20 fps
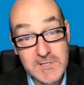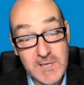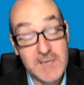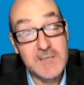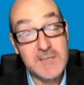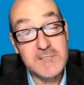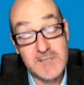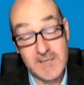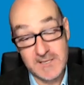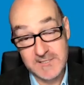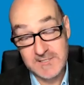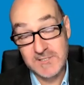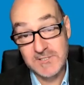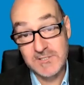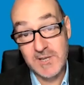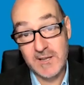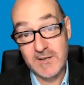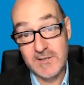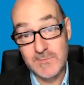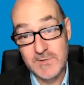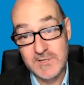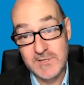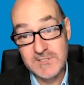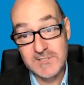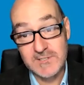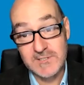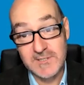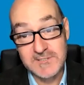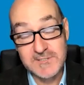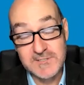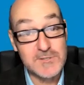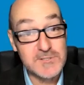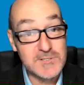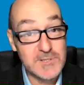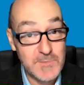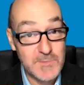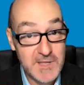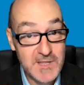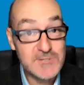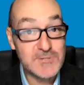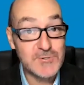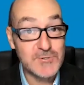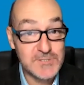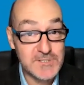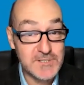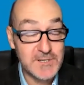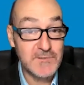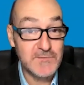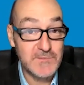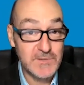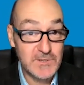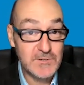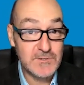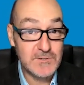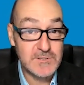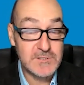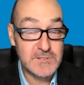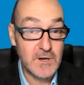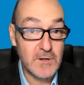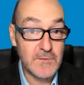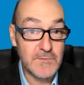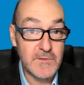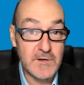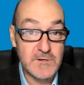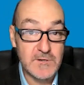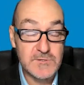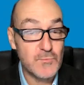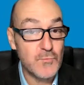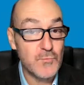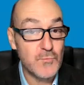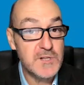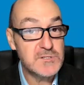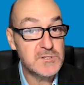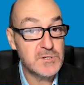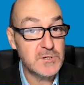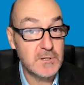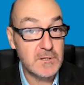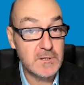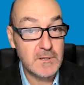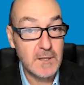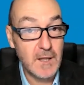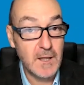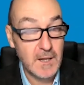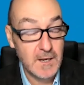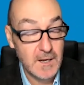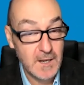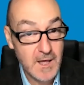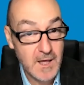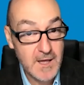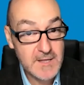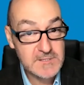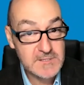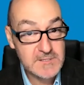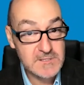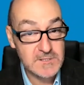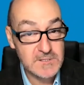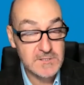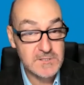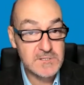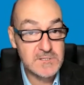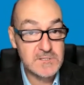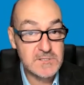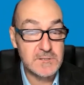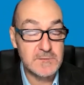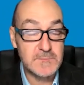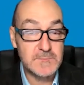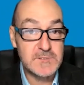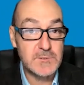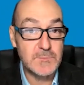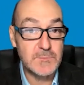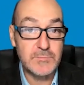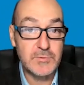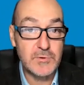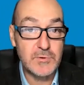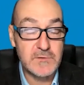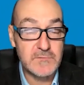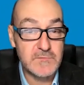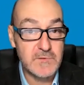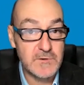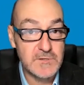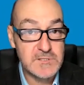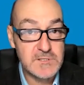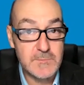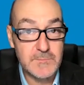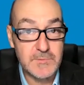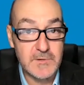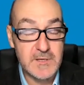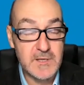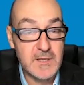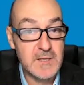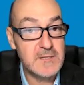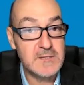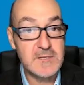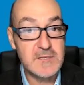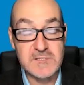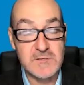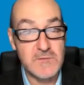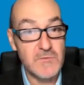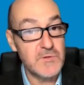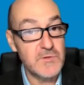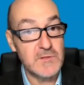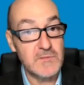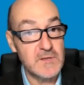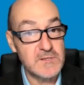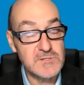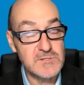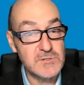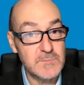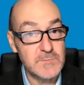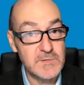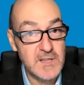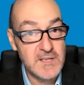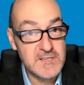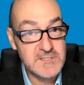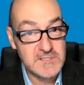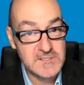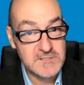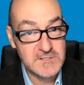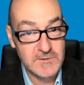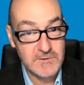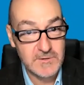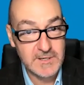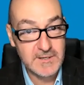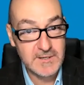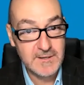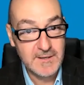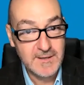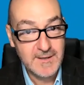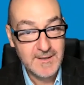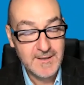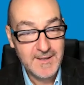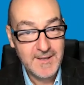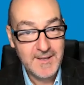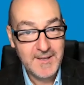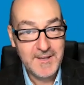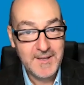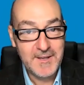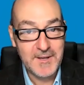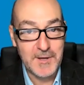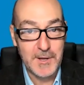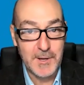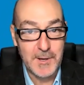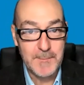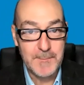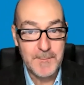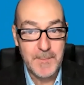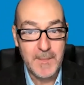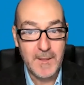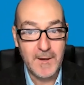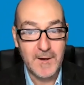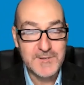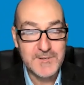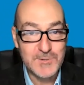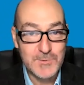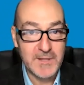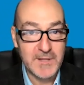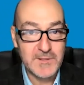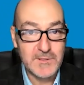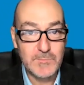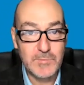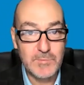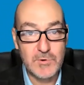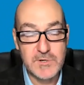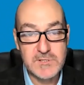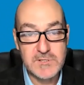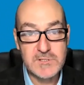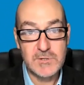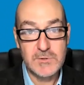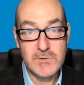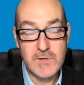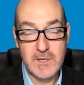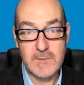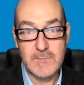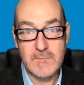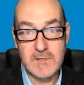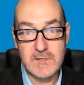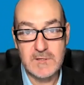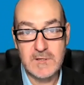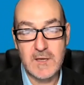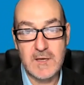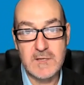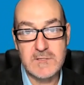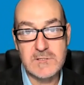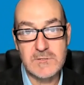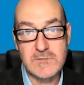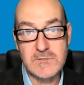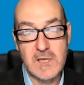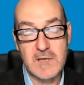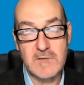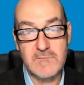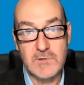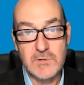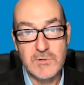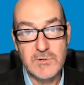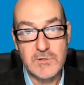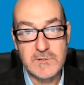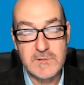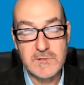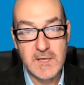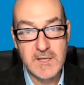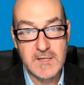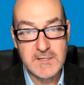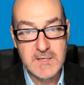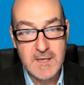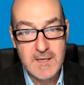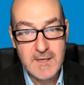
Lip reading: he's, as the Shadow Minister, has got some interesting views on those regional alliances. To put it very simply, he doesn't think they should be necessary. I do make the point to him that councils have learned that